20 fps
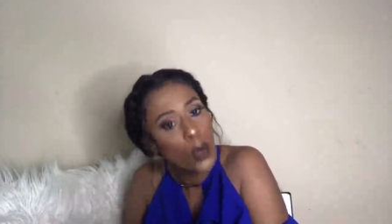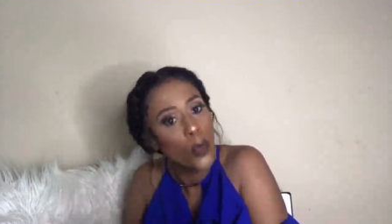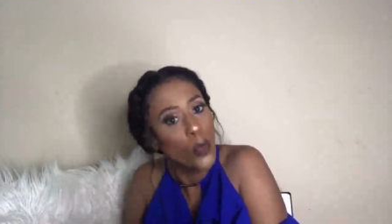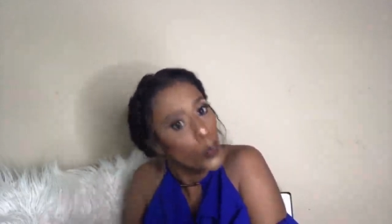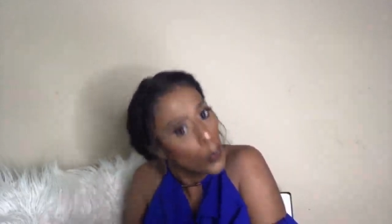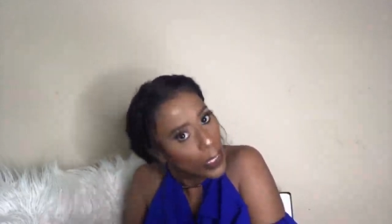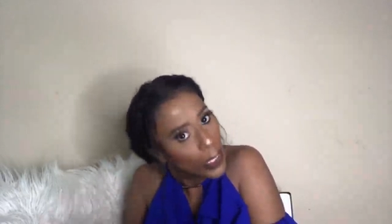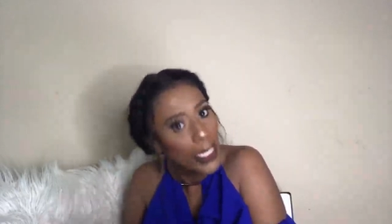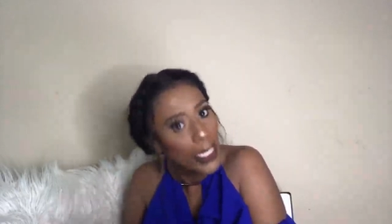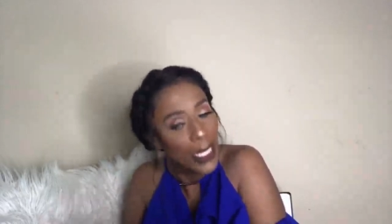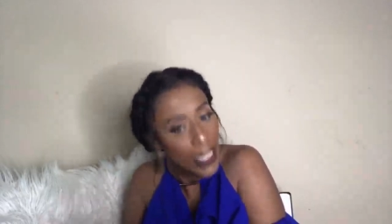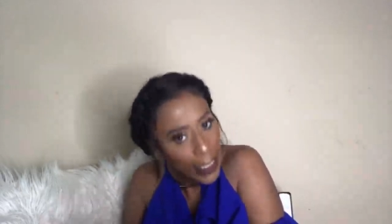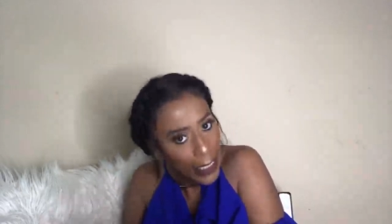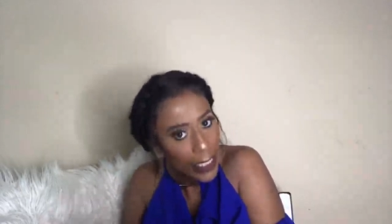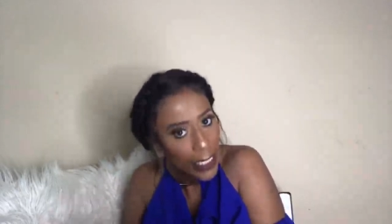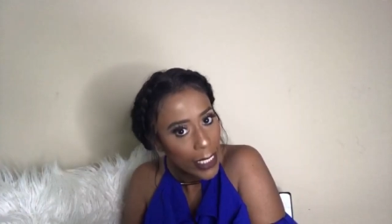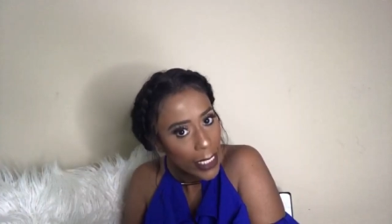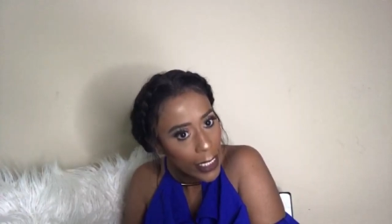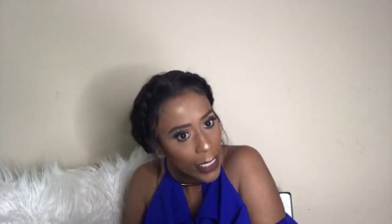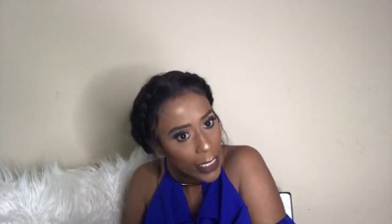
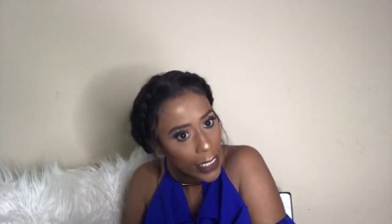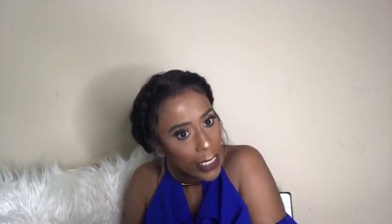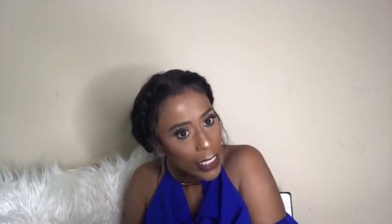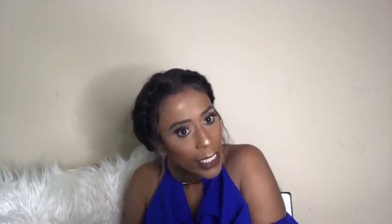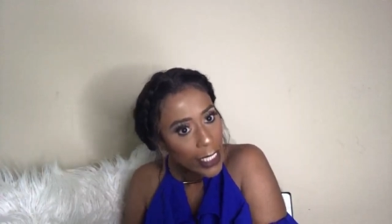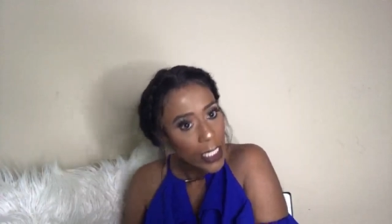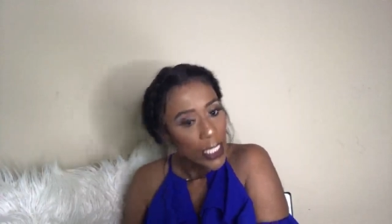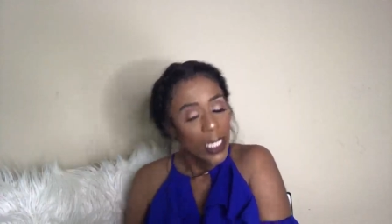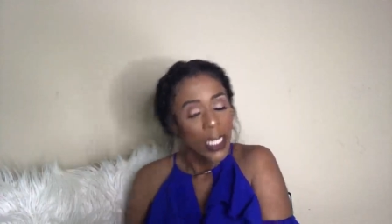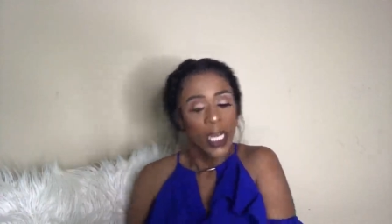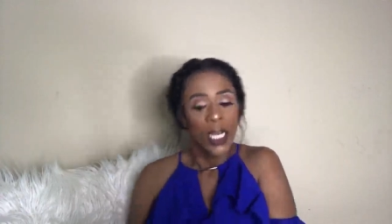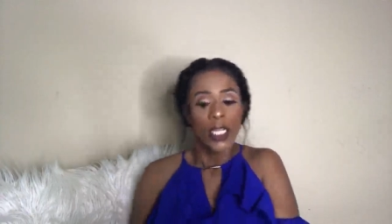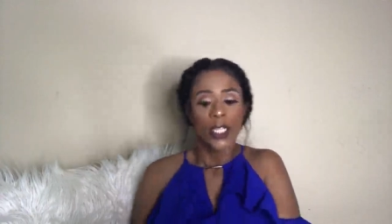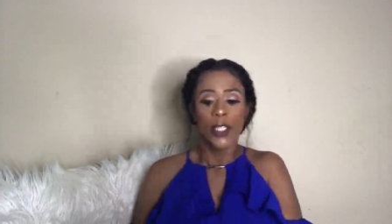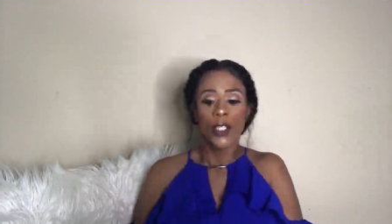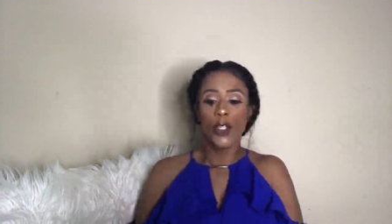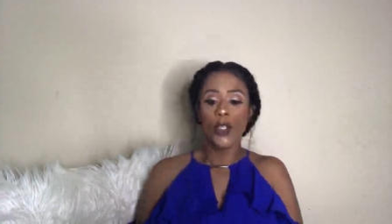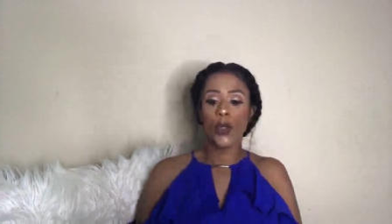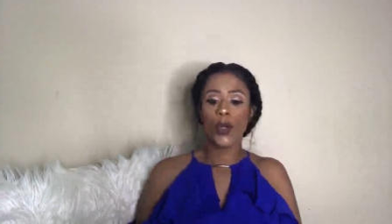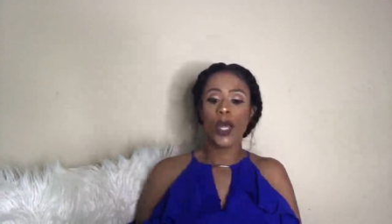Really,
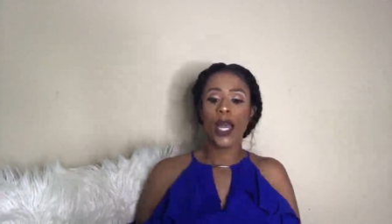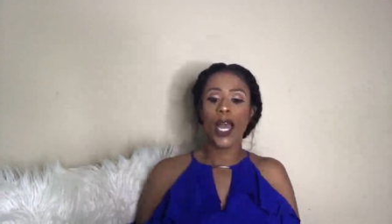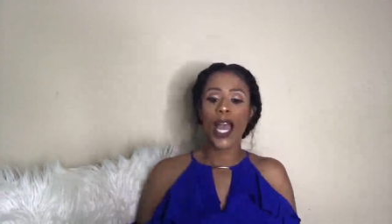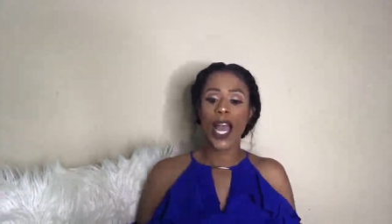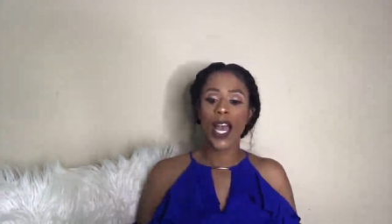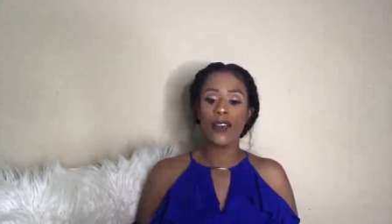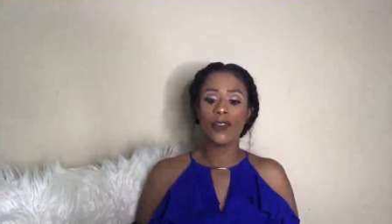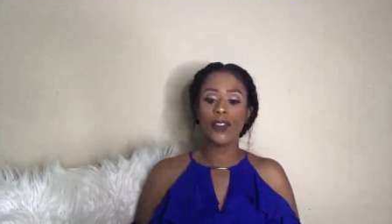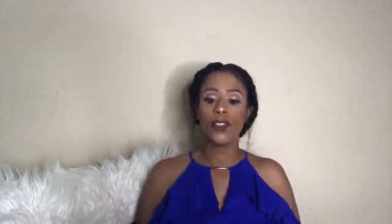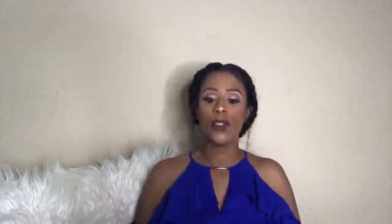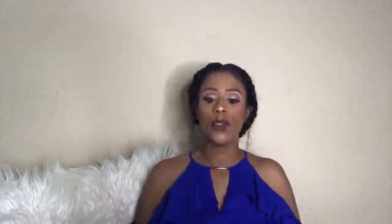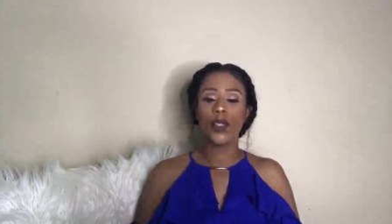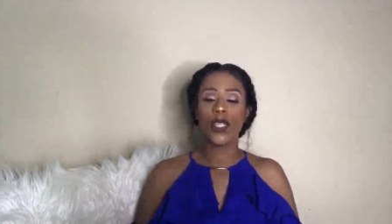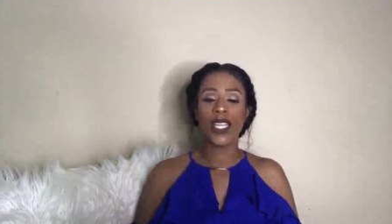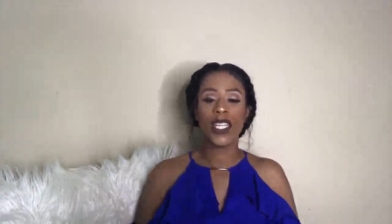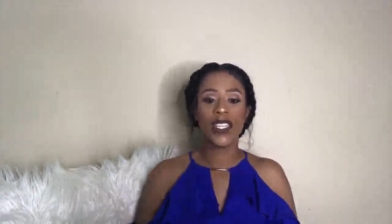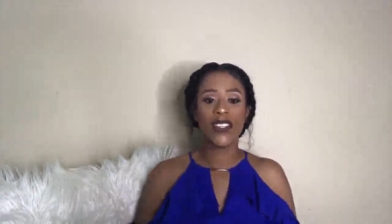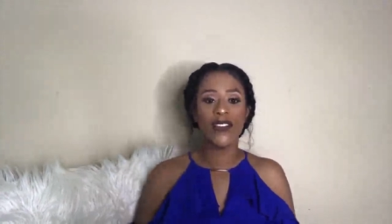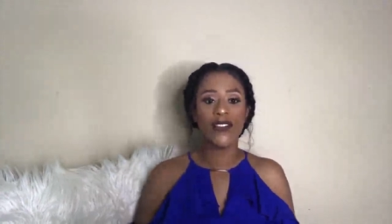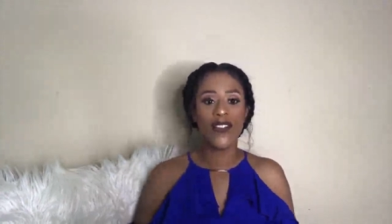you have to
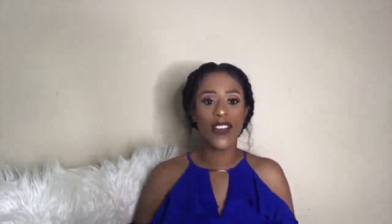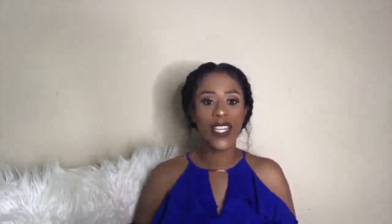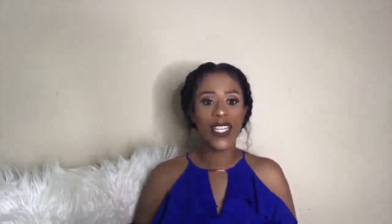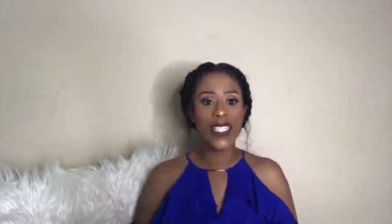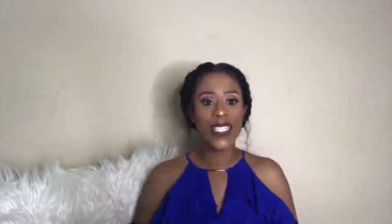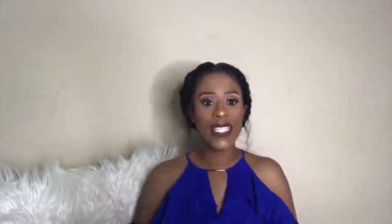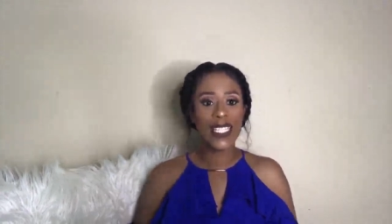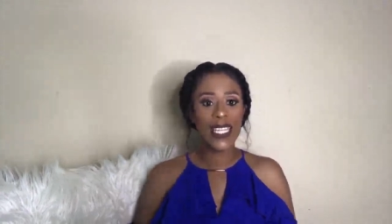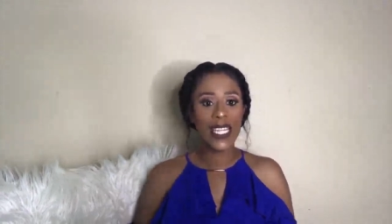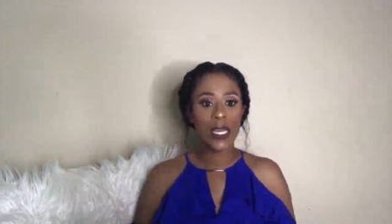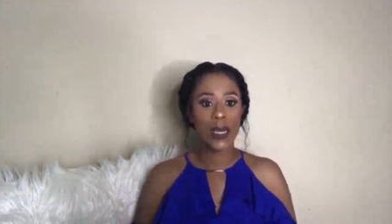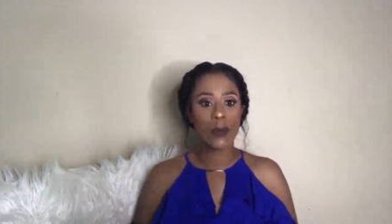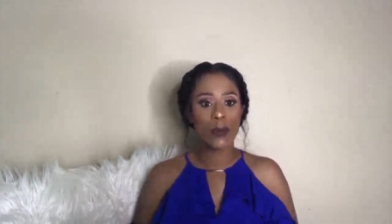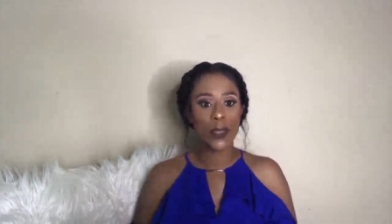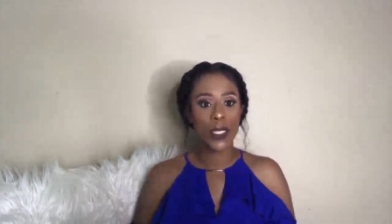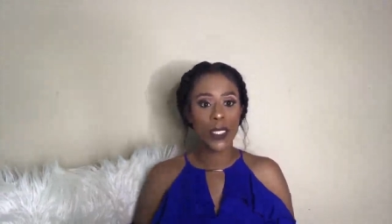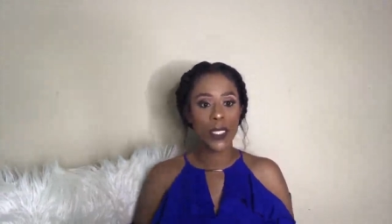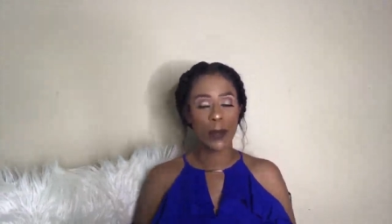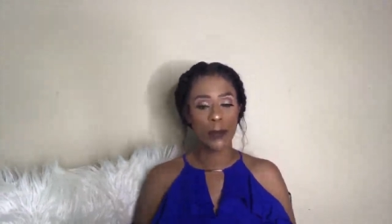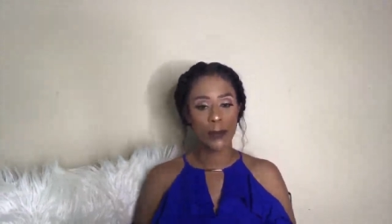convince them
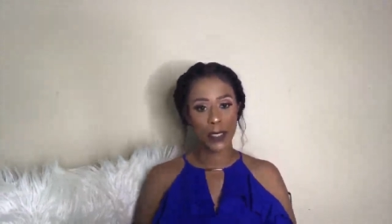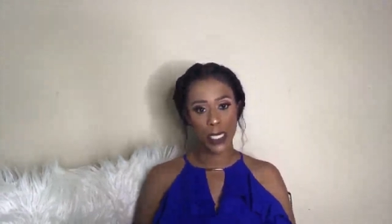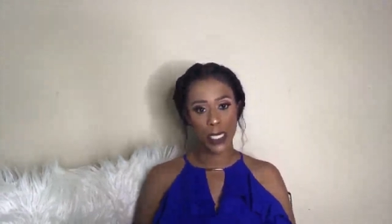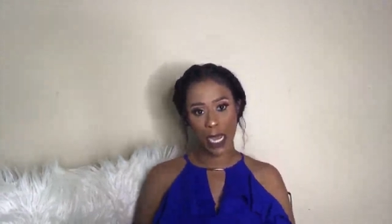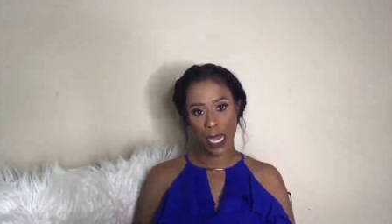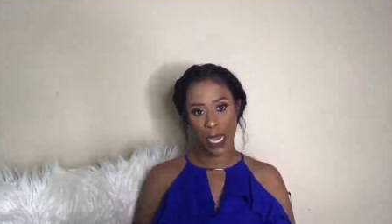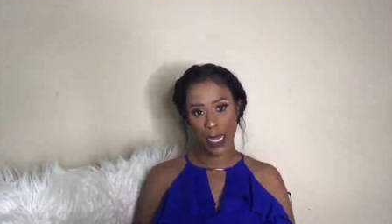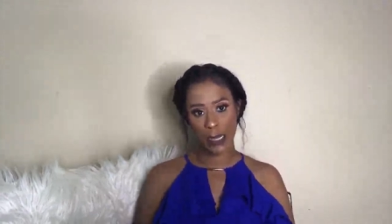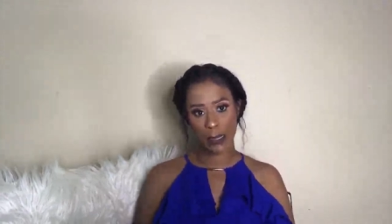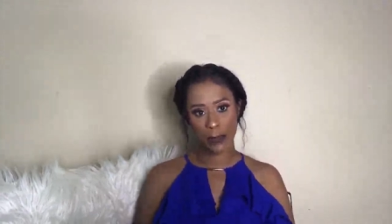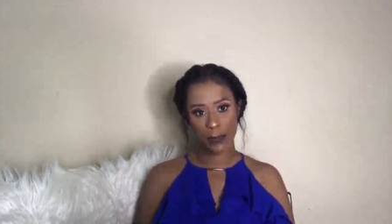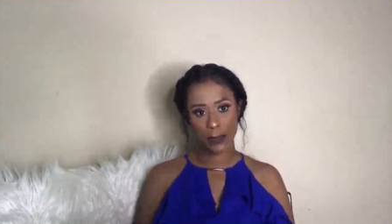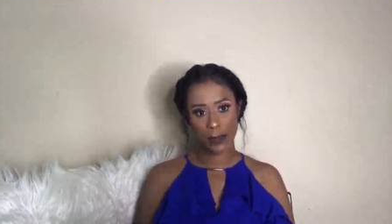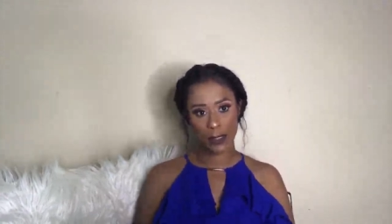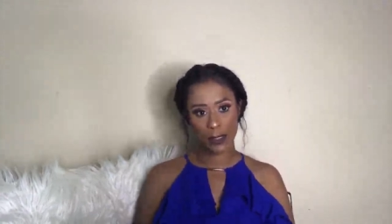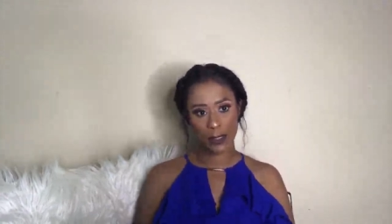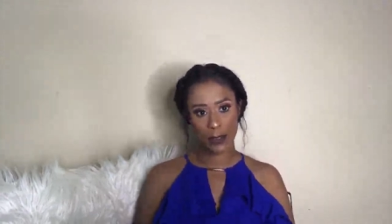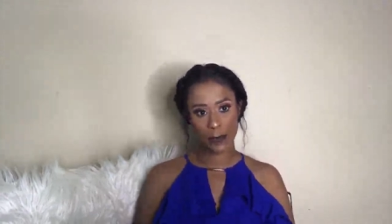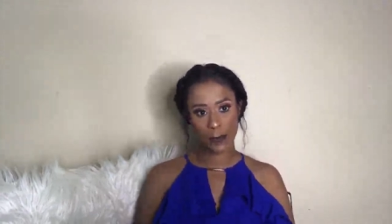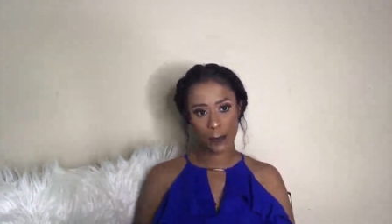
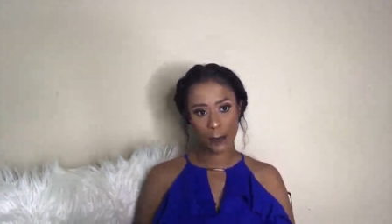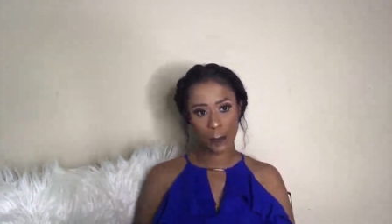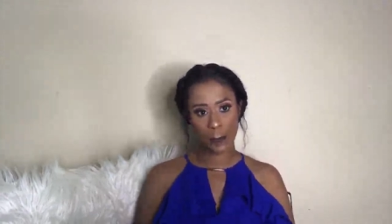sometimes.